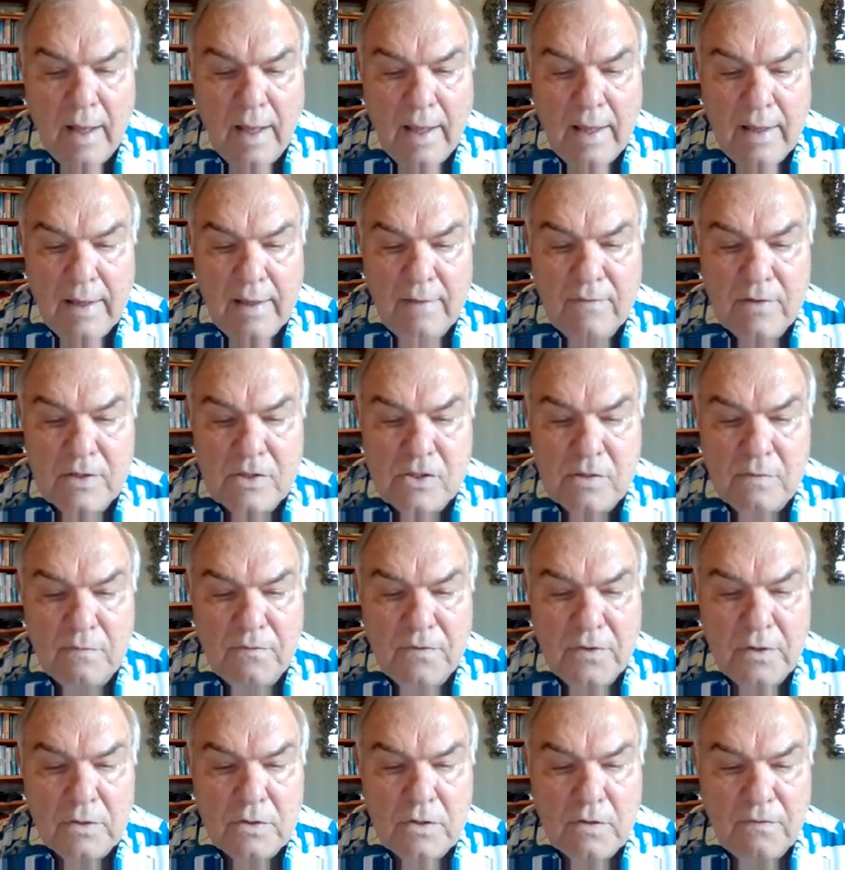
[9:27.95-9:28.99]
even some
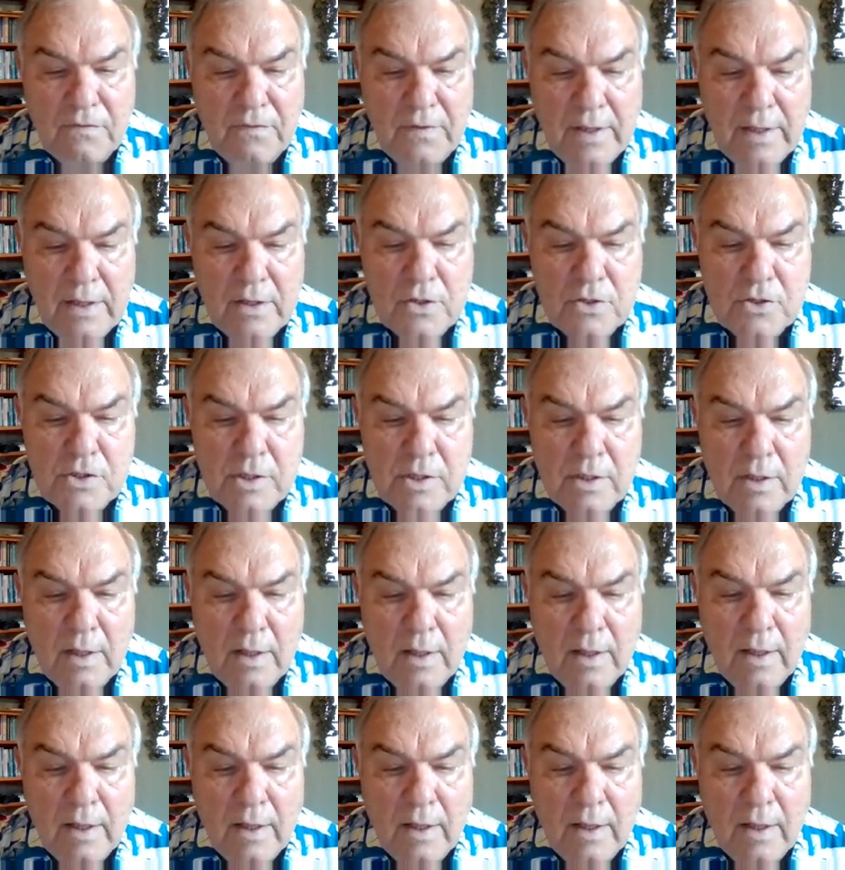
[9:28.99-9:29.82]
filter feeders,